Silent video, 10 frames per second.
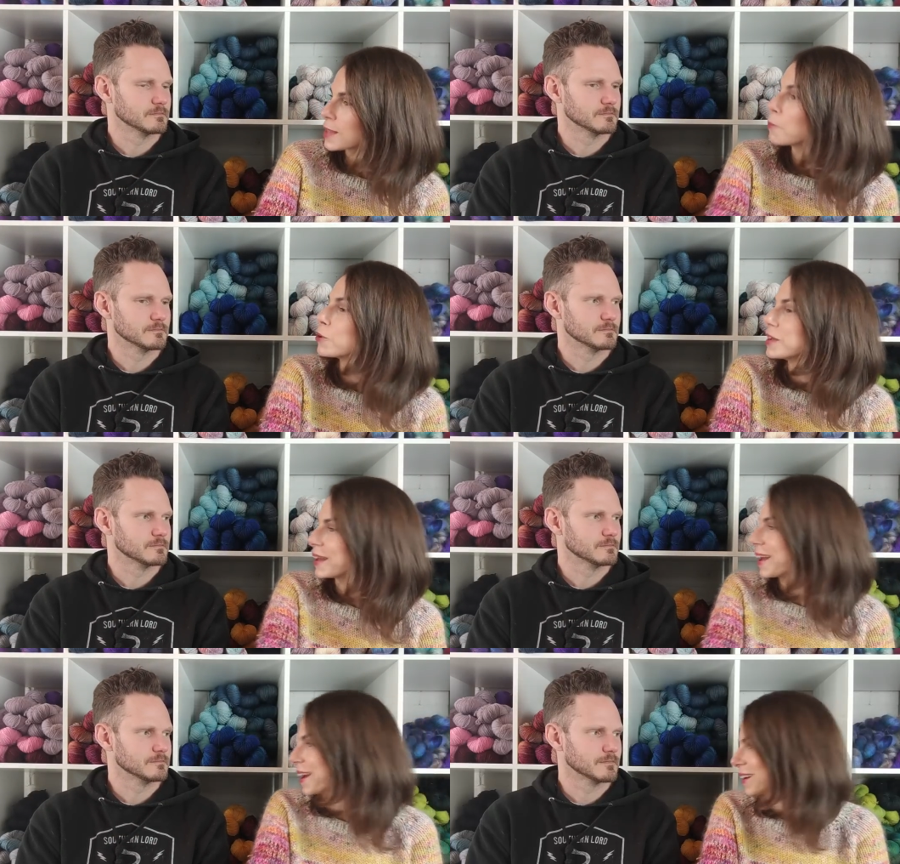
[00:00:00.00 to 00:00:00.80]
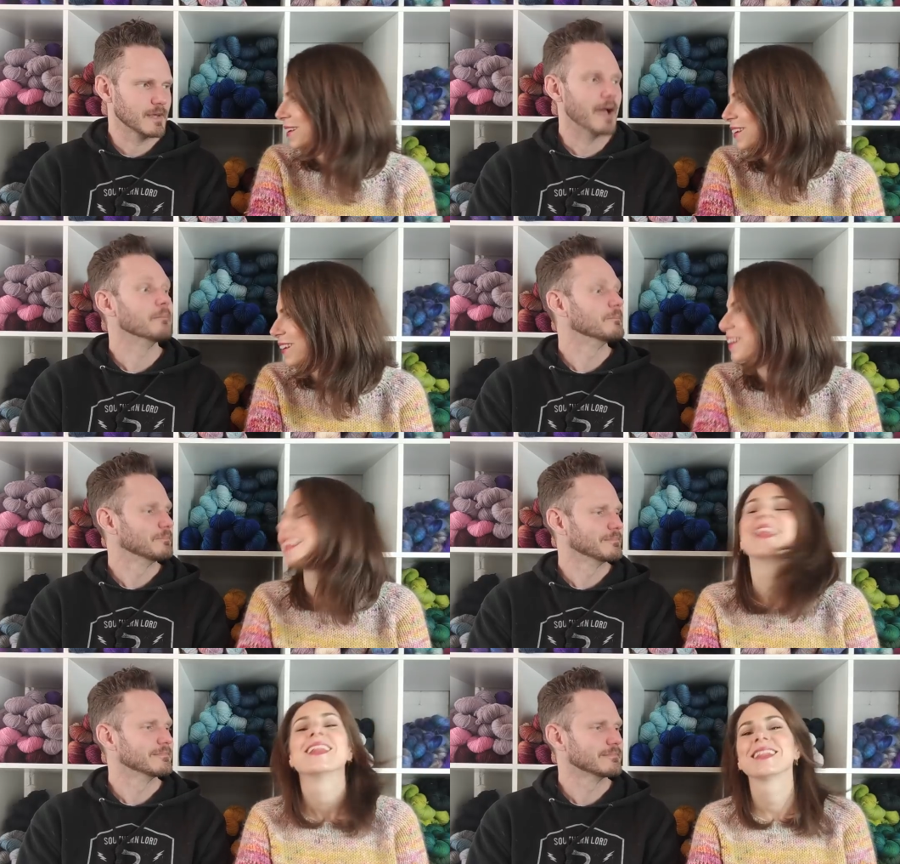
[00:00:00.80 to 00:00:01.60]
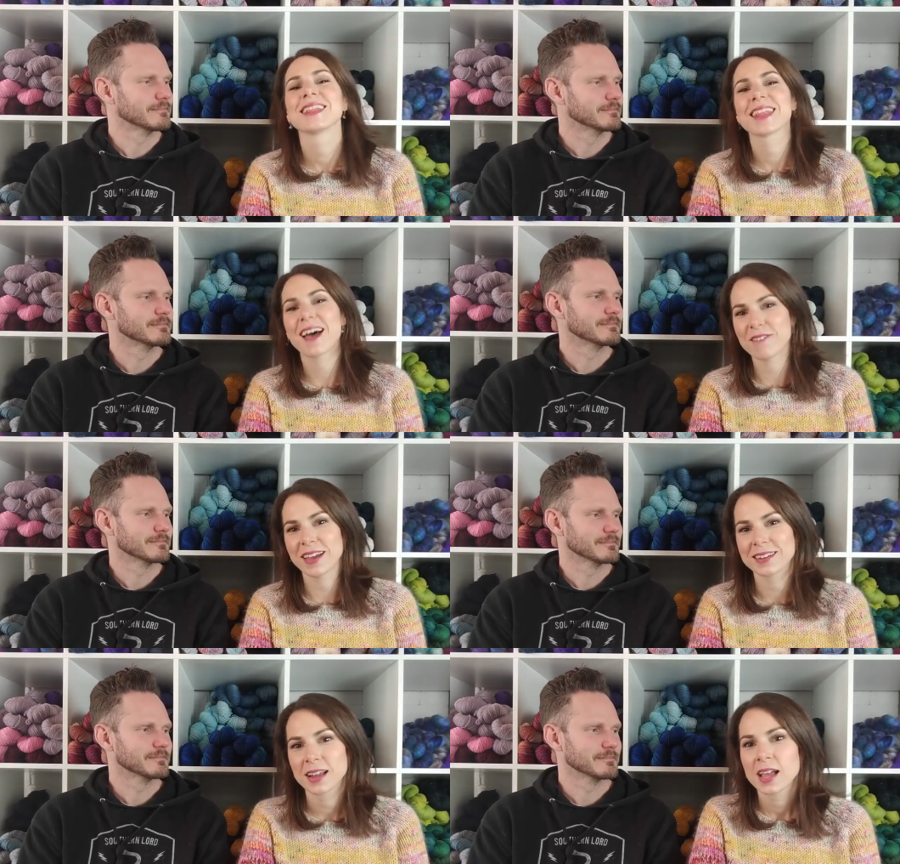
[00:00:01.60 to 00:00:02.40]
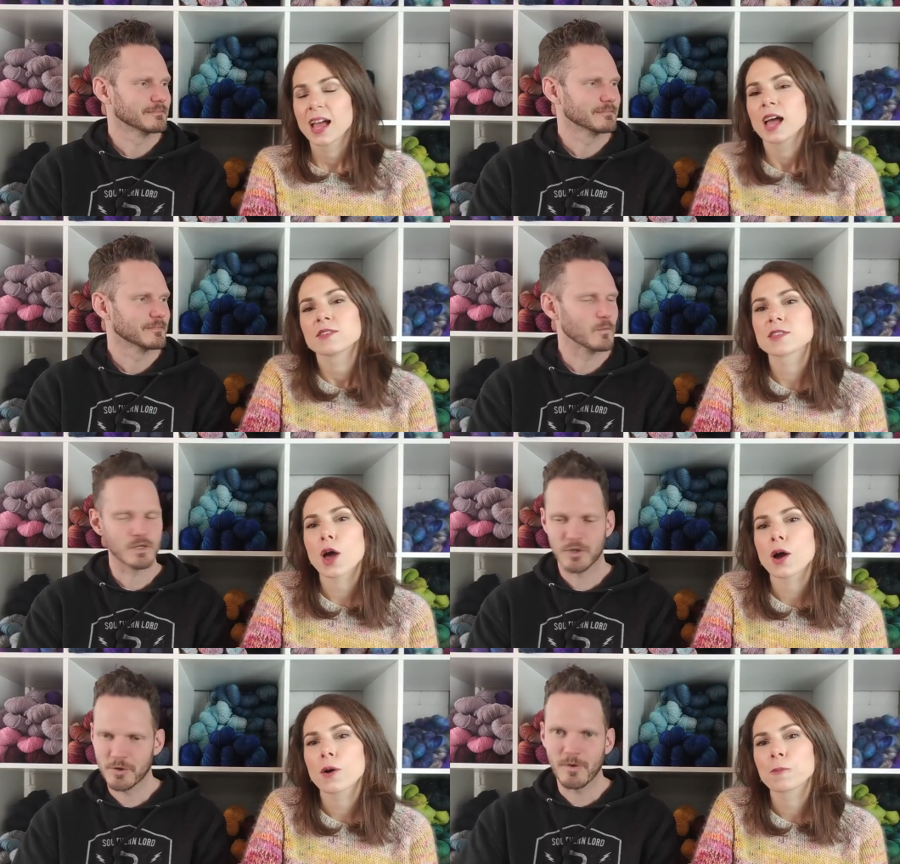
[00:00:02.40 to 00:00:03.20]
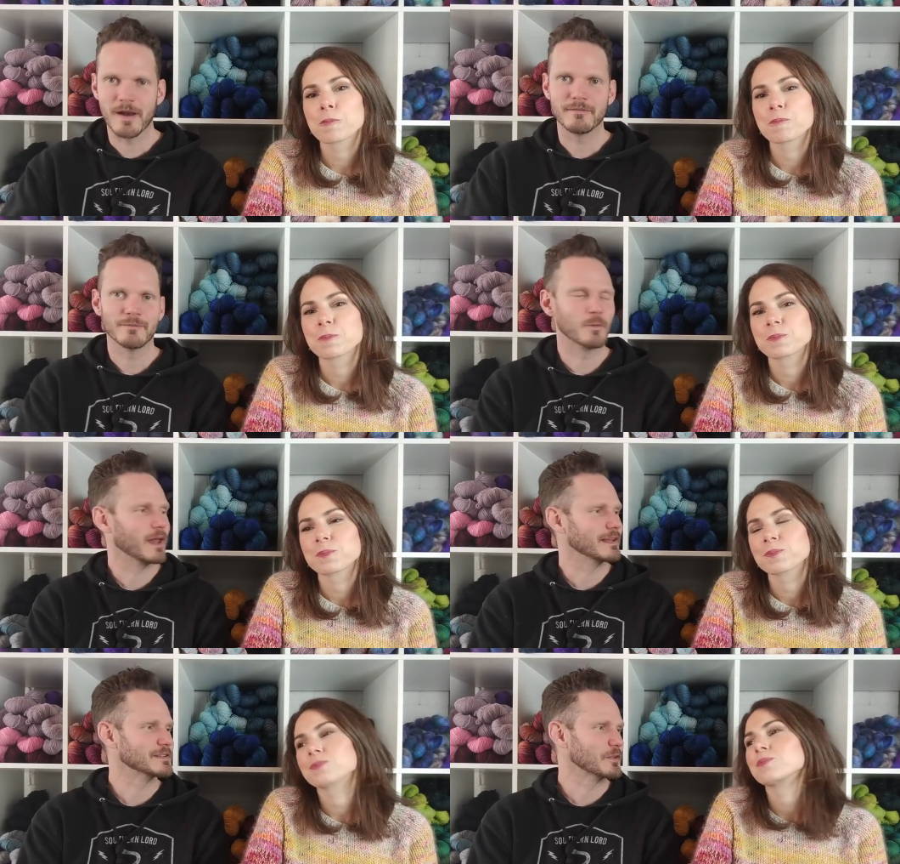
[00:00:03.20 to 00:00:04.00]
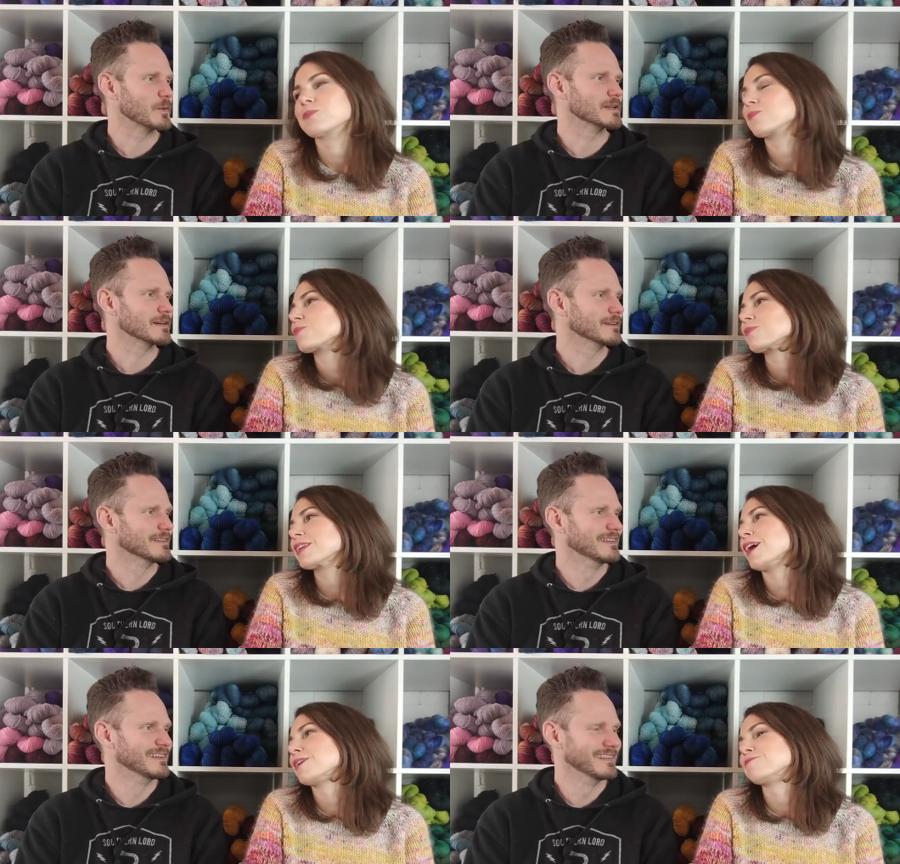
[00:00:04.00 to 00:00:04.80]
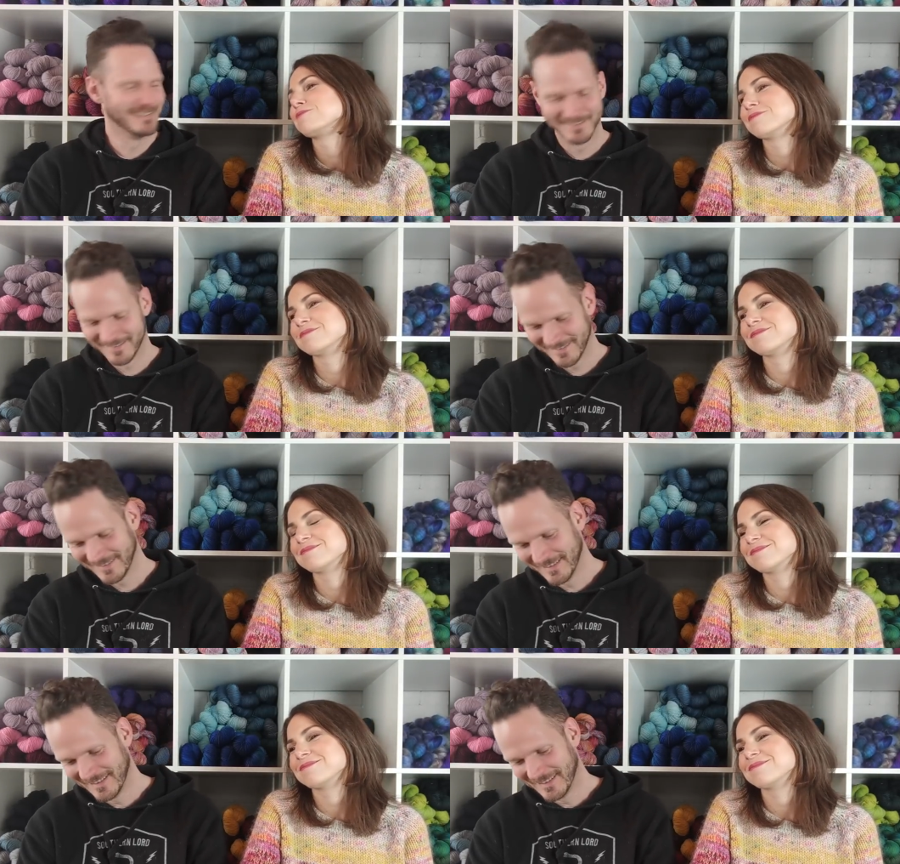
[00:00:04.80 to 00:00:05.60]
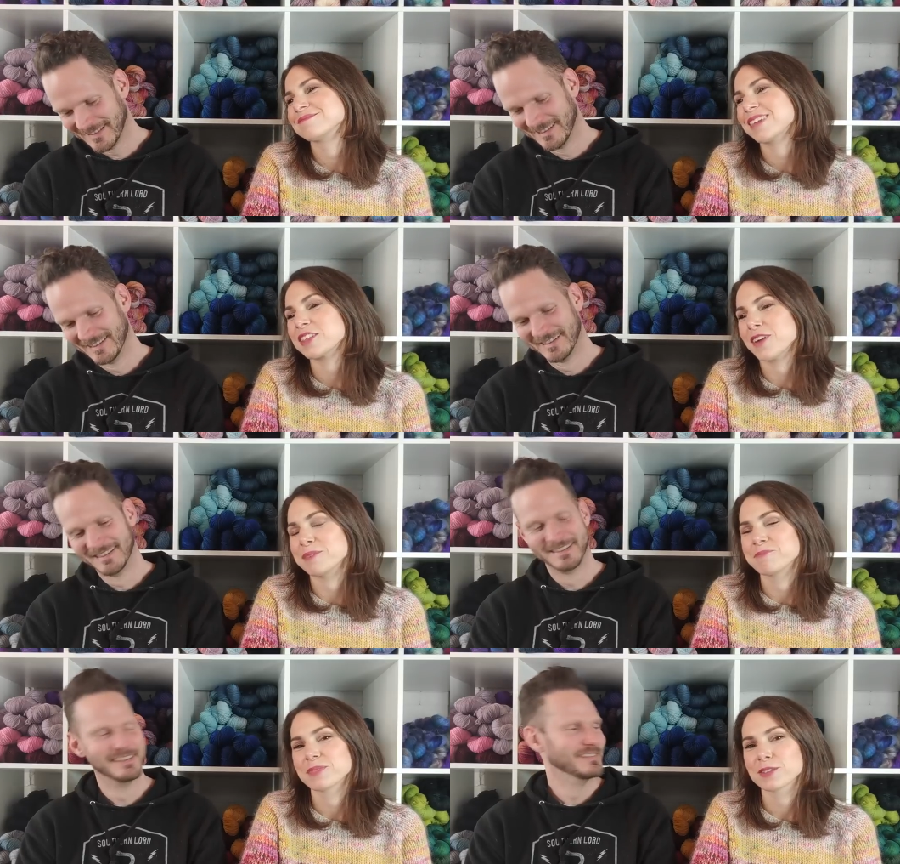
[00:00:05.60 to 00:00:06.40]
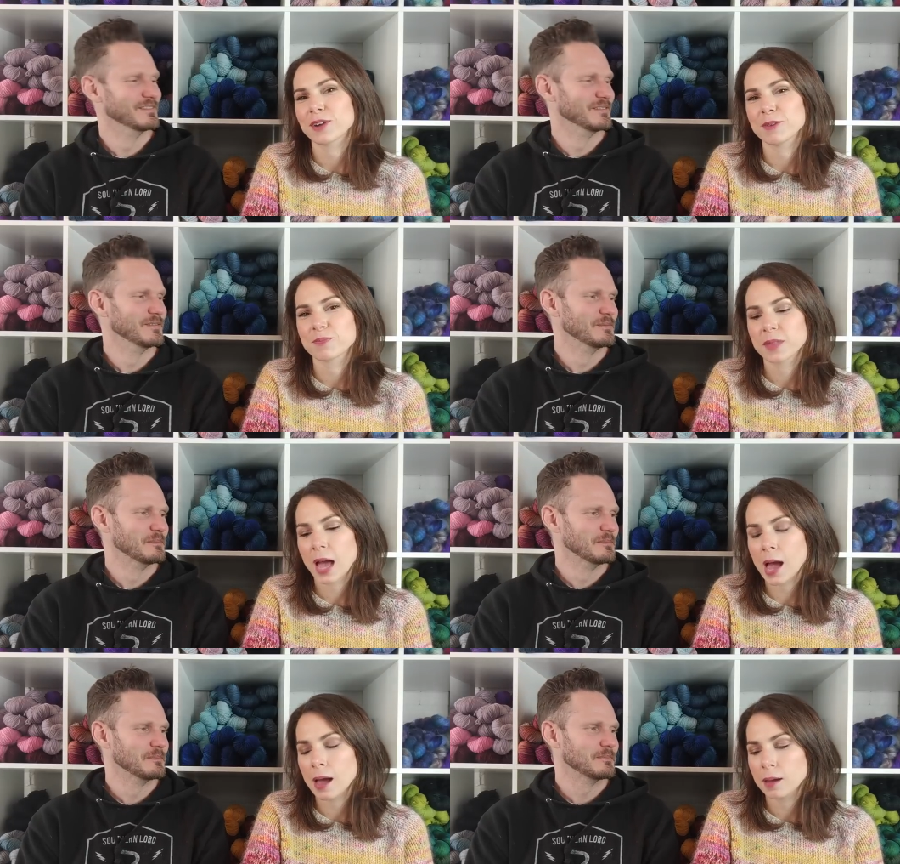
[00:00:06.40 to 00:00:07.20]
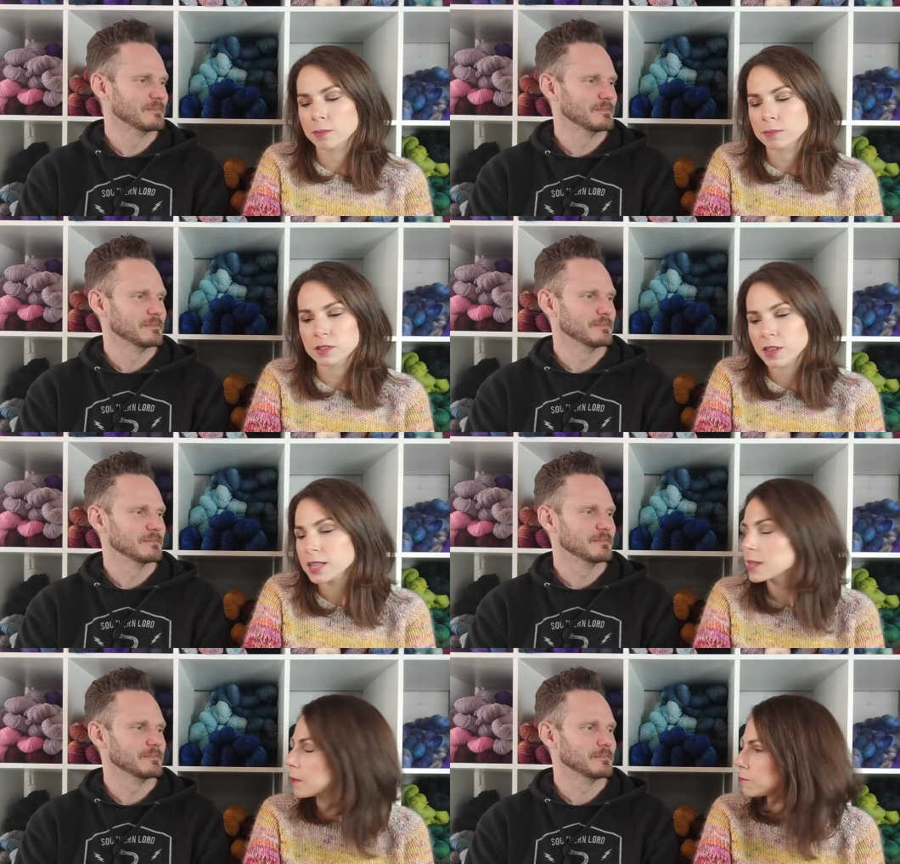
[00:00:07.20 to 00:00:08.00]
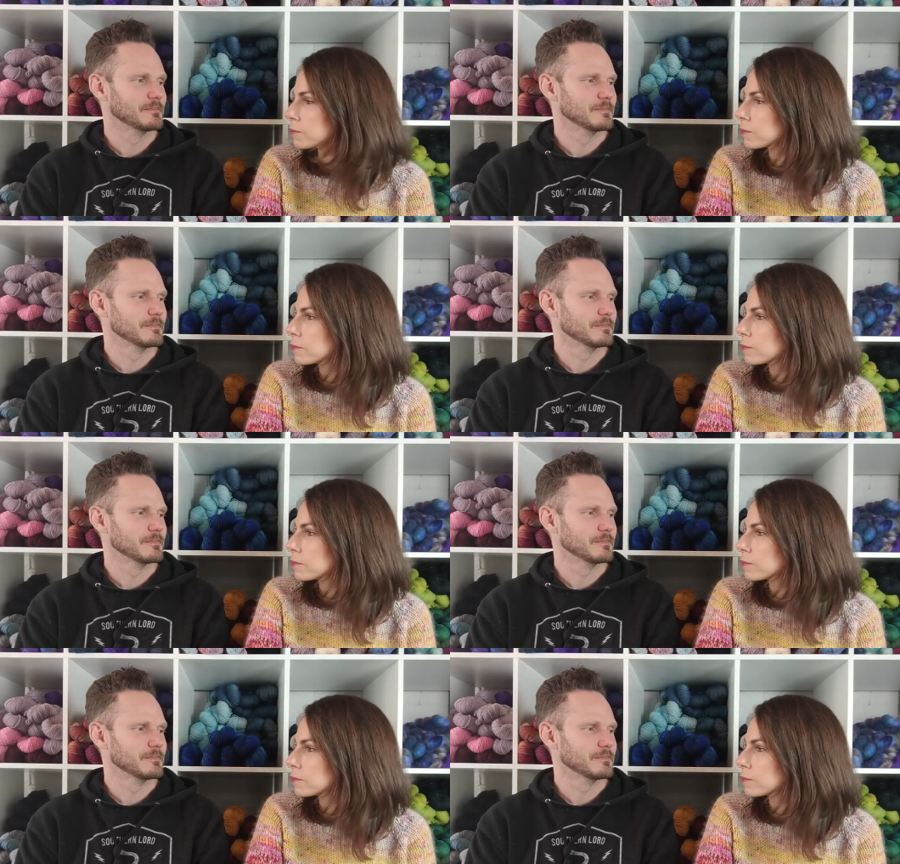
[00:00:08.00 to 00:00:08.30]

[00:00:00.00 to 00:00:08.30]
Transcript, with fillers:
Speaker 1: summer knitting. Yeah. Love it. So, Which could
Speaker 2: run well into the winter.
Speaker 1: Yeah. That's fine. That's great. Um, so that's it.